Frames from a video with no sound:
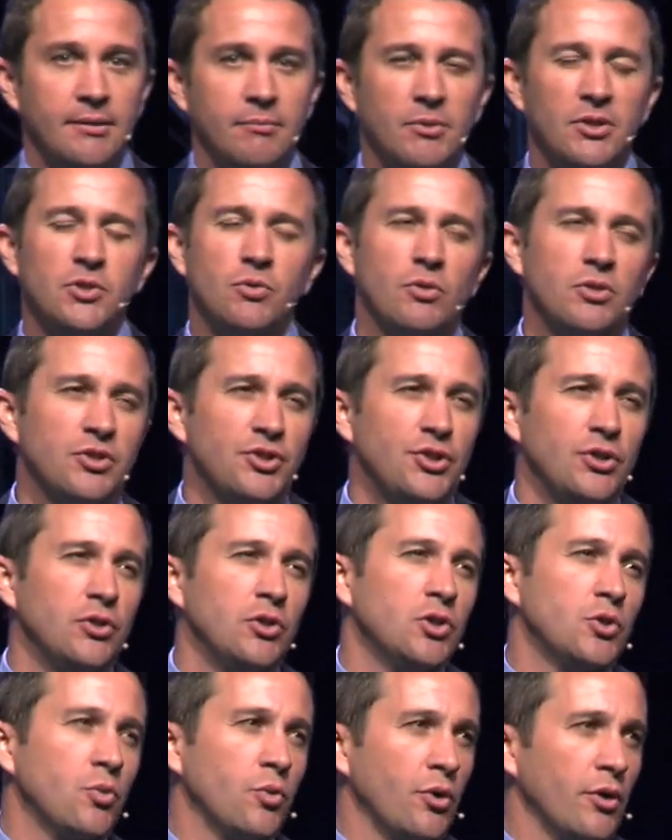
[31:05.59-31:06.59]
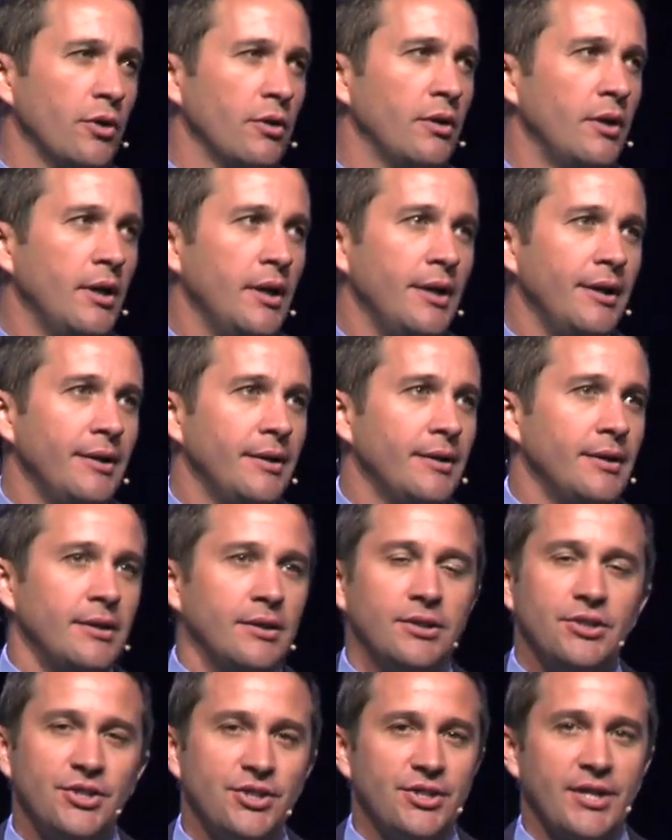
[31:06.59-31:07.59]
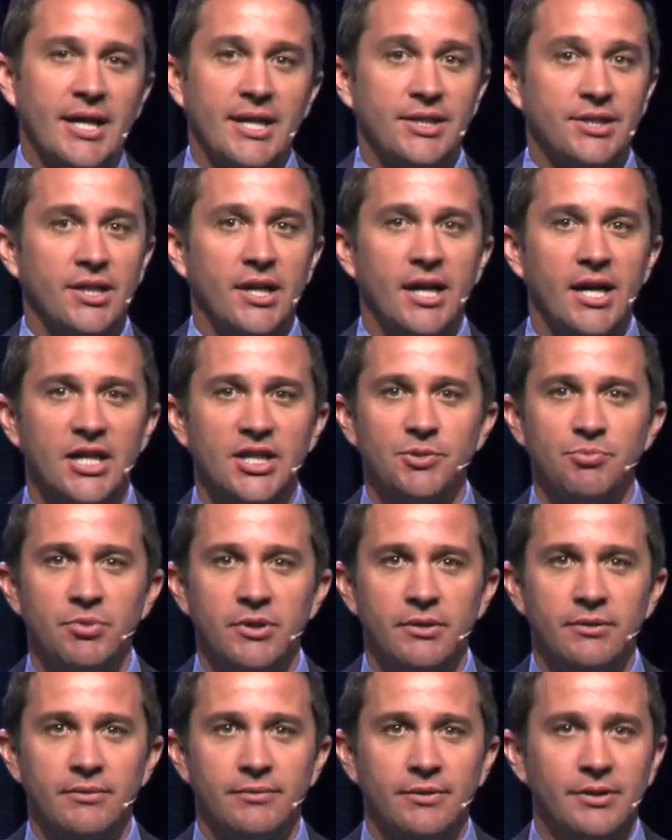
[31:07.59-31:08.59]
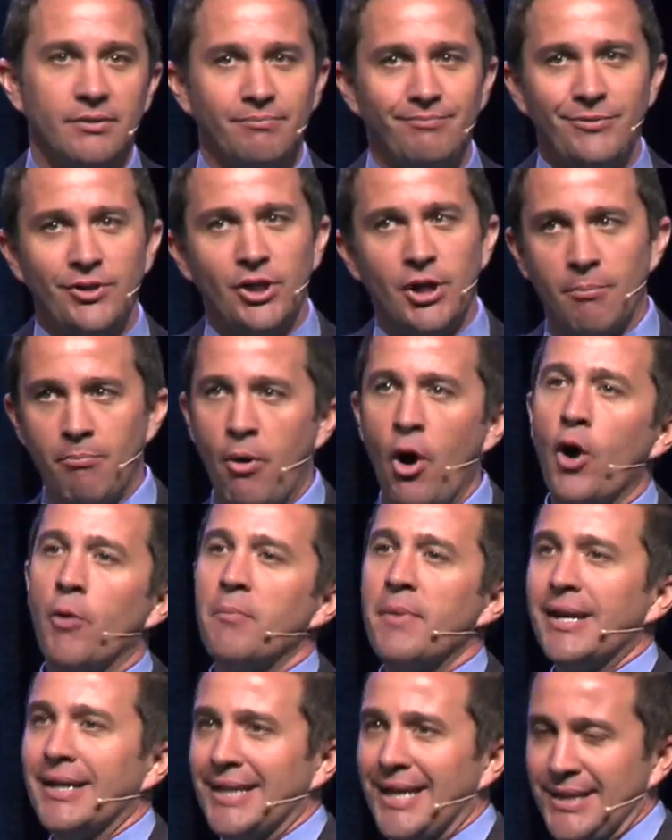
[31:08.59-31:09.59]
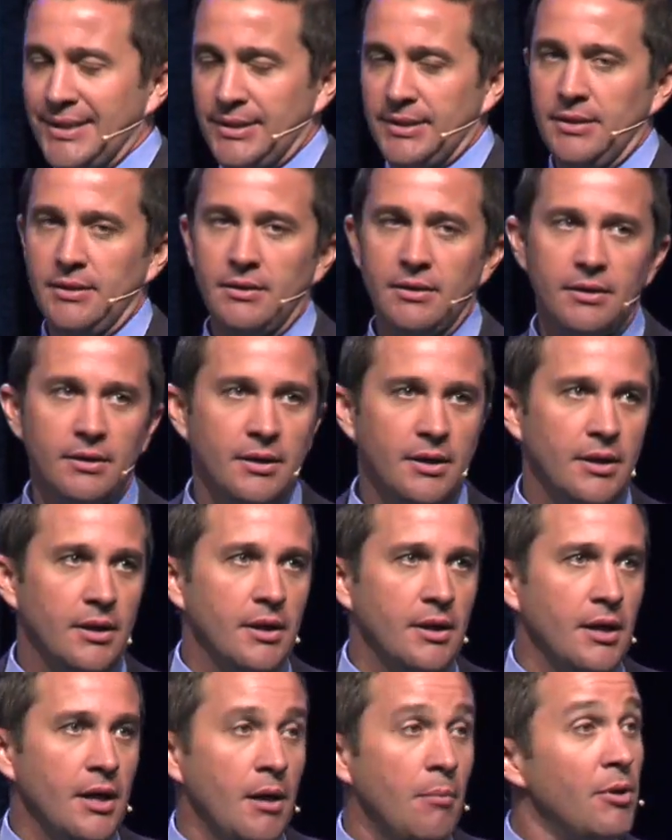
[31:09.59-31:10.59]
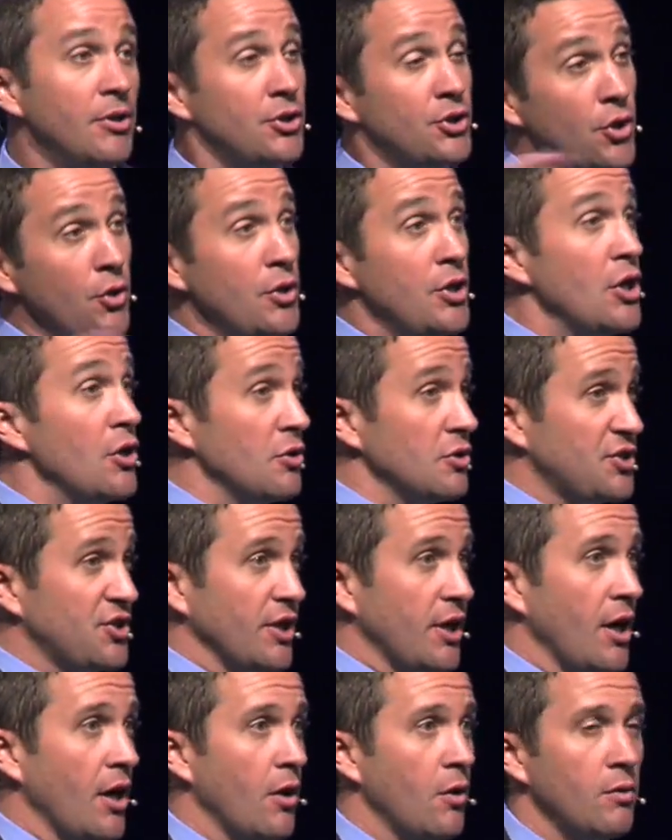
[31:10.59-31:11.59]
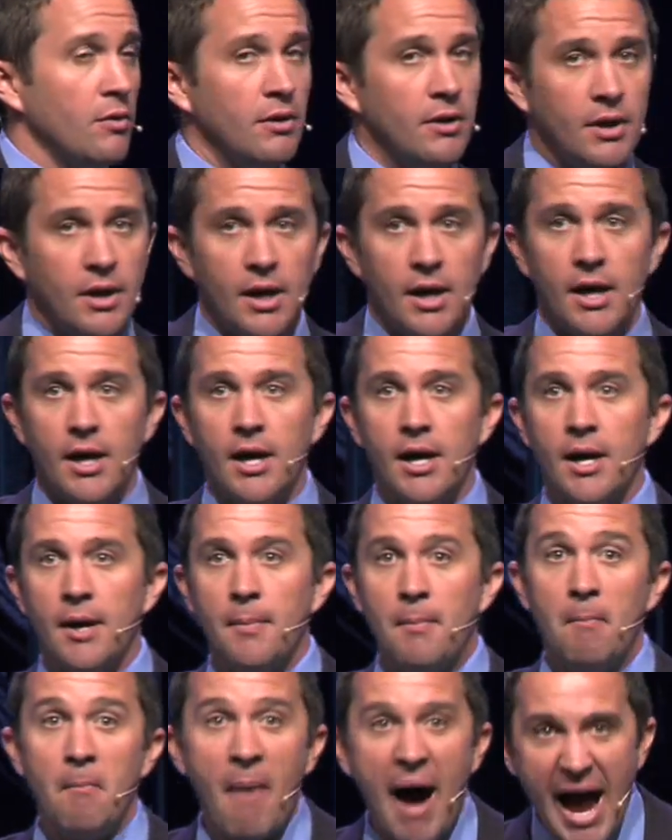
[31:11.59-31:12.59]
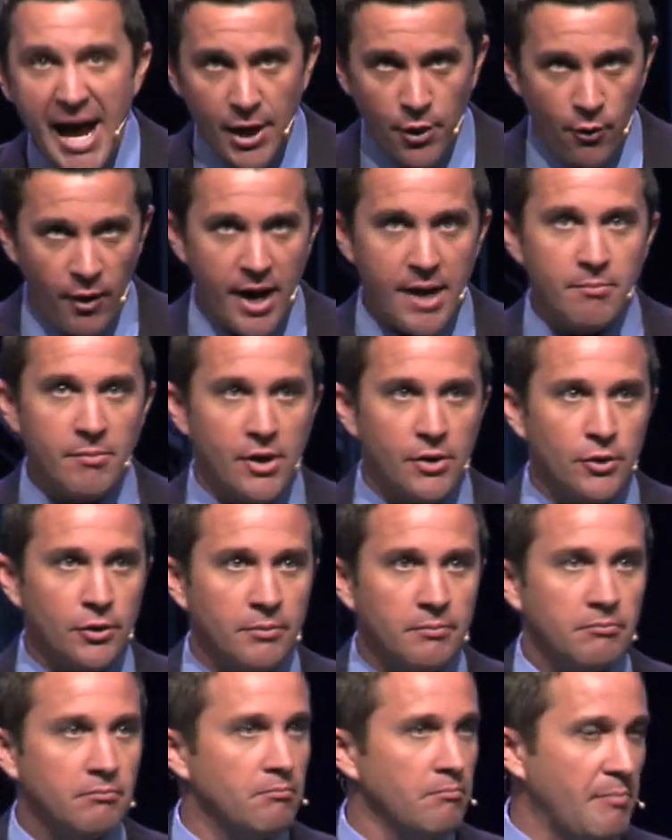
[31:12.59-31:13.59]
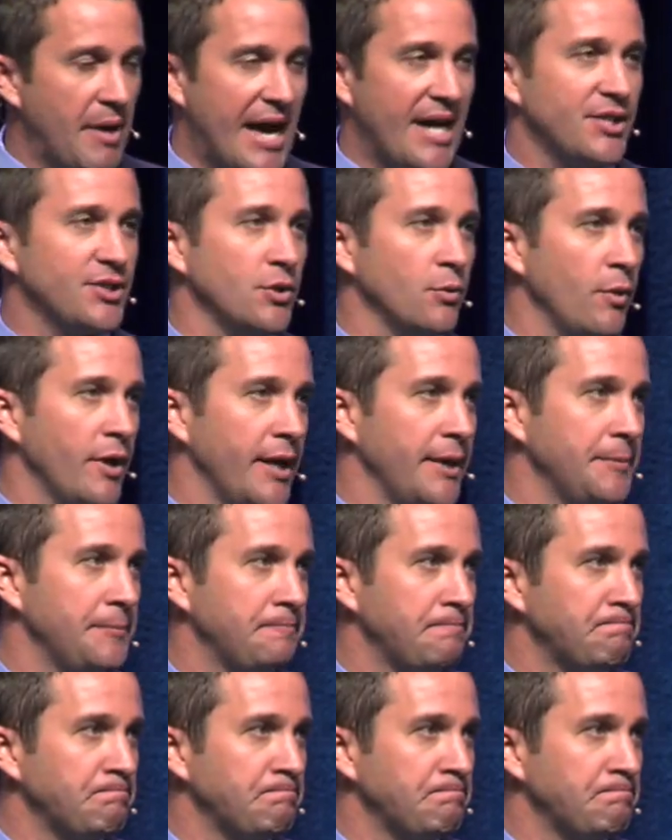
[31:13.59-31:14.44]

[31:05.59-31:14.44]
But it's one of those deals where just as the husband, you, you compartmentalize it. But two years ago, uh, my grandmother passed away.